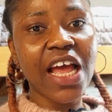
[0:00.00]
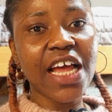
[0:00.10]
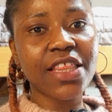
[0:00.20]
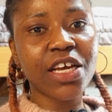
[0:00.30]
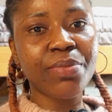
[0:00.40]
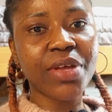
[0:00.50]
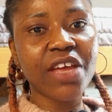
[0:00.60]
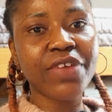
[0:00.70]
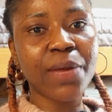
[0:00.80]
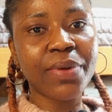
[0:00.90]
And
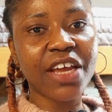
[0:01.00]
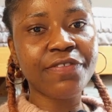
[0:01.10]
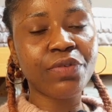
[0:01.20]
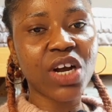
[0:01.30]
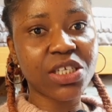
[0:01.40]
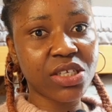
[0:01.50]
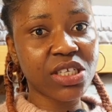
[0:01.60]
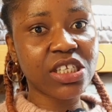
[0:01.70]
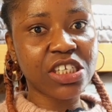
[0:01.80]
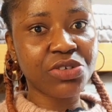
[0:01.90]
if you're applying for
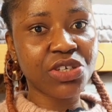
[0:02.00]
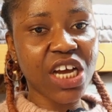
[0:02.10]
associate degree,